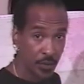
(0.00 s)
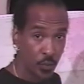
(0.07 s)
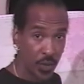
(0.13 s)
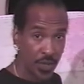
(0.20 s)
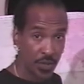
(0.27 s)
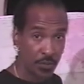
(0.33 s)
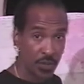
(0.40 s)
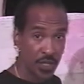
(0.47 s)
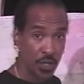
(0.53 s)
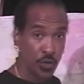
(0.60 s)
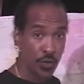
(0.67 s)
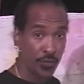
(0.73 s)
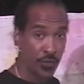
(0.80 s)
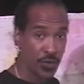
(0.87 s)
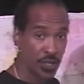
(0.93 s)
whether it be the
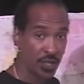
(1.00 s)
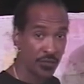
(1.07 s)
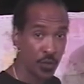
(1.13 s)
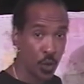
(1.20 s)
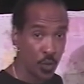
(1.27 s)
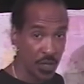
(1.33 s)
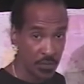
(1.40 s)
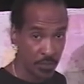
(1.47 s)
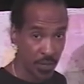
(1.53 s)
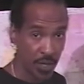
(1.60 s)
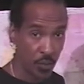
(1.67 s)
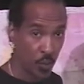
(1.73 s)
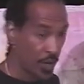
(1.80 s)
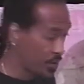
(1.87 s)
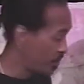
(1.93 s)
University of Coimbra,
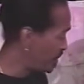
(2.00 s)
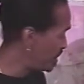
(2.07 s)
whether